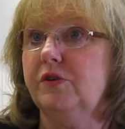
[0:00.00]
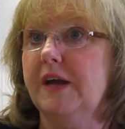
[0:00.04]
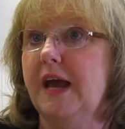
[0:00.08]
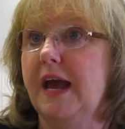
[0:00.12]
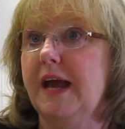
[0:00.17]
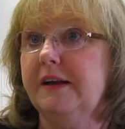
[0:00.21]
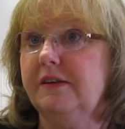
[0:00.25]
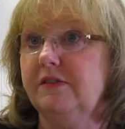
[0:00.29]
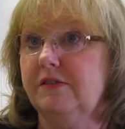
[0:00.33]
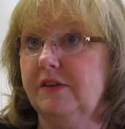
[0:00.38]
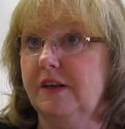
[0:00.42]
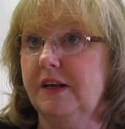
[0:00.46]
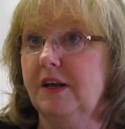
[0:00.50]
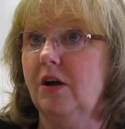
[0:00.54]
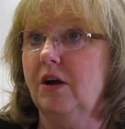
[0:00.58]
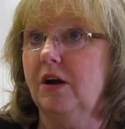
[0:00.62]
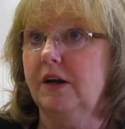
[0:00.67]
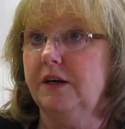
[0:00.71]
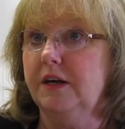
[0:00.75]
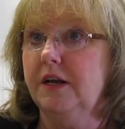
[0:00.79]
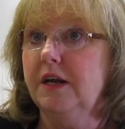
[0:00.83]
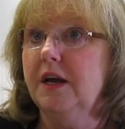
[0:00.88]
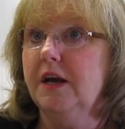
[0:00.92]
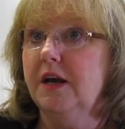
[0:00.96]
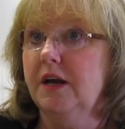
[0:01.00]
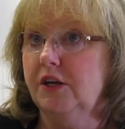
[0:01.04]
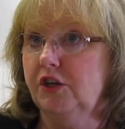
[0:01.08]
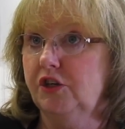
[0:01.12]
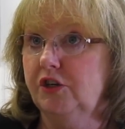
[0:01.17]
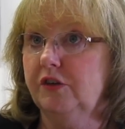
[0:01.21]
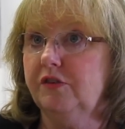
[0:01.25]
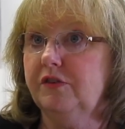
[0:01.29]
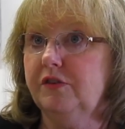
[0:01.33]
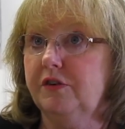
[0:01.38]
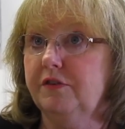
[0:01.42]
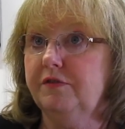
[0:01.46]
taxing on
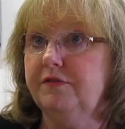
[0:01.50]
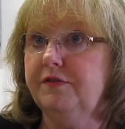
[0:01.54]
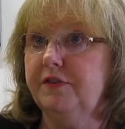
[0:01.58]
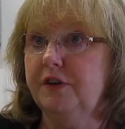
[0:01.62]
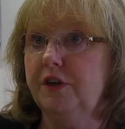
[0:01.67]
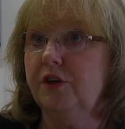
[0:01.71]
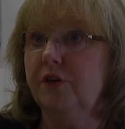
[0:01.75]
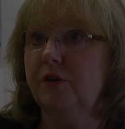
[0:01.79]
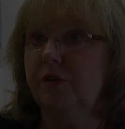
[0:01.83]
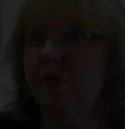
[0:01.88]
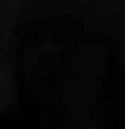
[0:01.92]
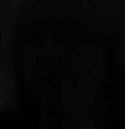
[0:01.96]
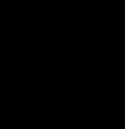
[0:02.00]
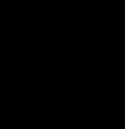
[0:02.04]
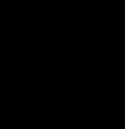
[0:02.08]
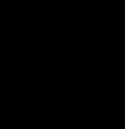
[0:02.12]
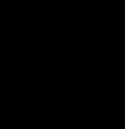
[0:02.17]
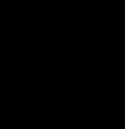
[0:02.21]
just a few.